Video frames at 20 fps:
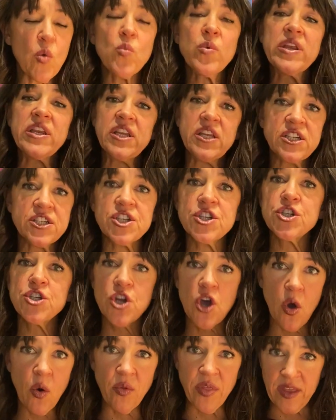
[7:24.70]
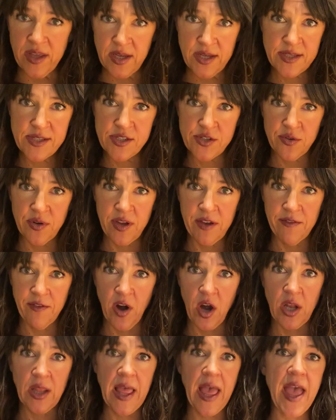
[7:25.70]
We need to know the history of
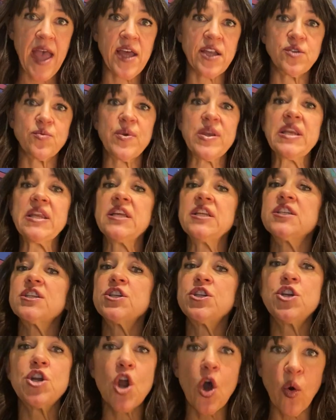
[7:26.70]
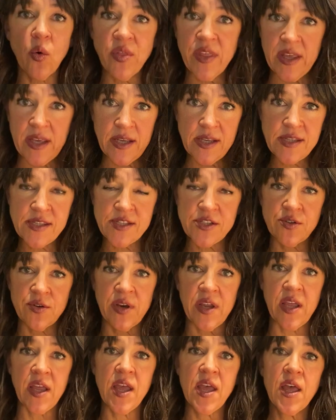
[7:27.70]
our land. We need to know the
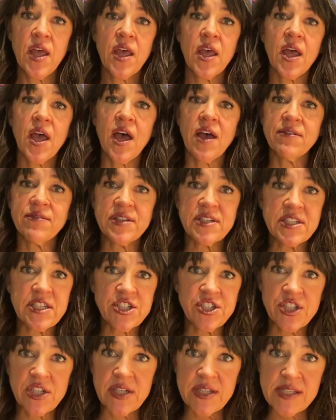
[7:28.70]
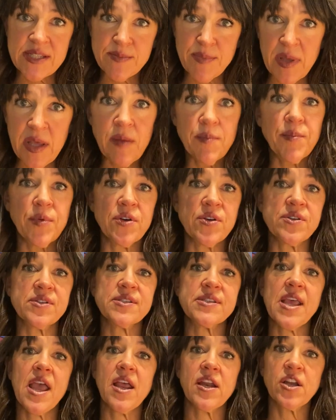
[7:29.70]
history of Indigenous
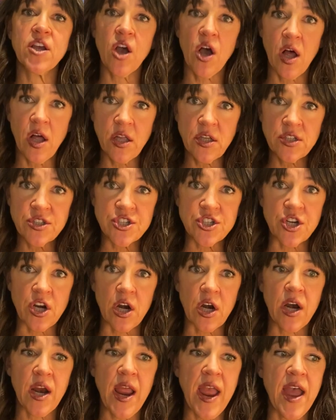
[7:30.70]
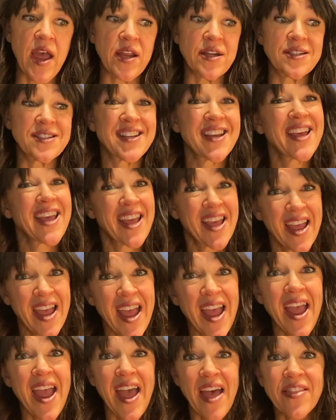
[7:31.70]
peoples and culture and
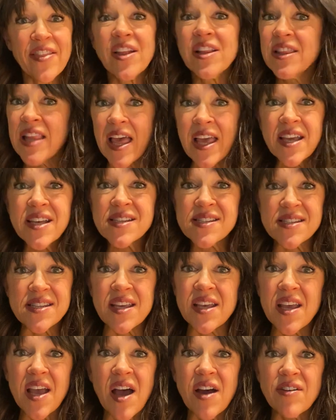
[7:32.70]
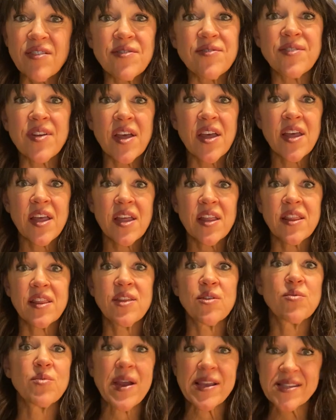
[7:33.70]
the legacy of
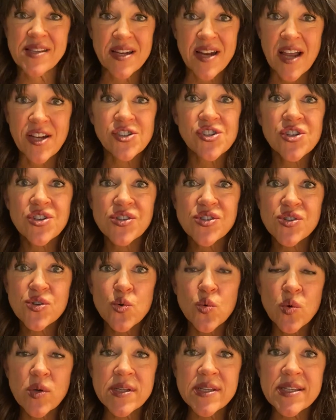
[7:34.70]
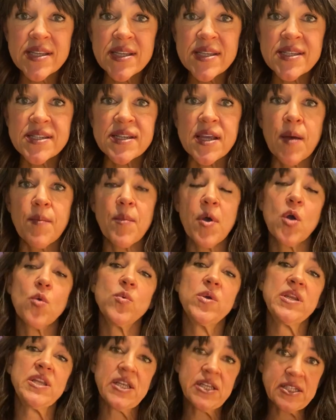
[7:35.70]
the residential school system.
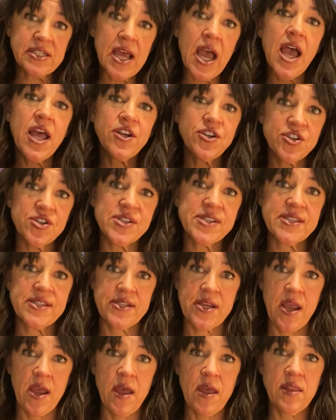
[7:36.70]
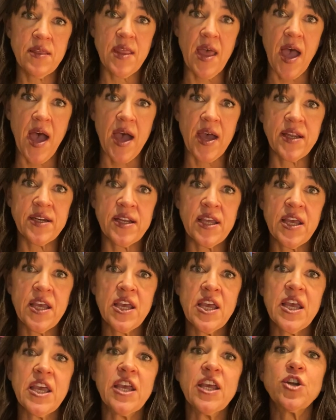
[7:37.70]
We need to understand that
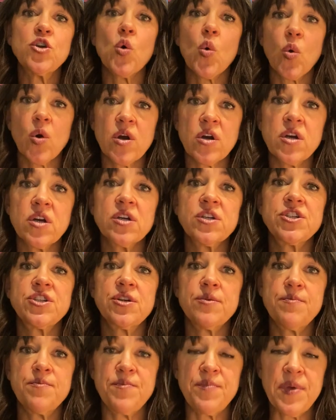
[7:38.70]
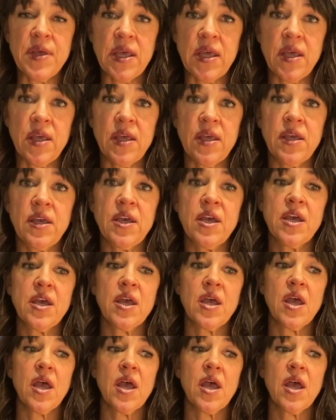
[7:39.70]
in order to be